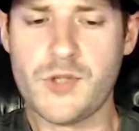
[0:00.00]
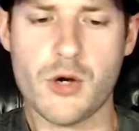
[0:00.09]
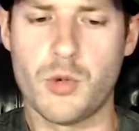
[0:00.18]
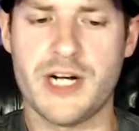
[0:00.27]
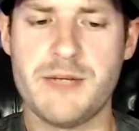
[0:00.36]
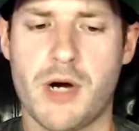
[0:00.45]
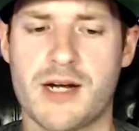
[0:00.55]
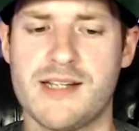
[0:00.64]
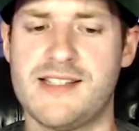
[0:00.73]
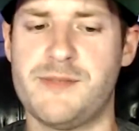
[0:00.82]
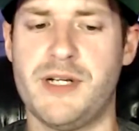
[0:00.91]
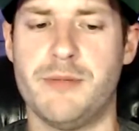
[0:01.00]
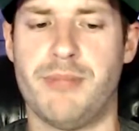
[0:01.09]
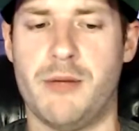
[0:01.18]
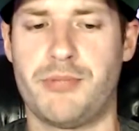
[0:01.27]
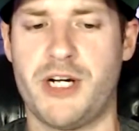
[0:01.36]
Ronny Marquez has been a
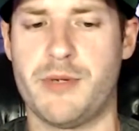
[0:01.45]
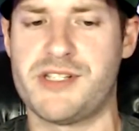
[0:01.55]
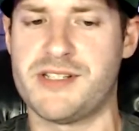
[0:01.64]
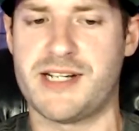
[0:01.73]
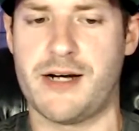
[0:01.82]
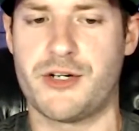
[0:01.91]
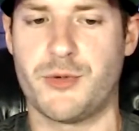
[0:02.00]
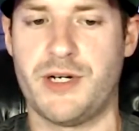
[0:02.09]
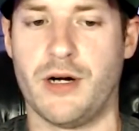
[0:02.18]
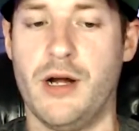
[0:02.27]
bum pretty much his entire career.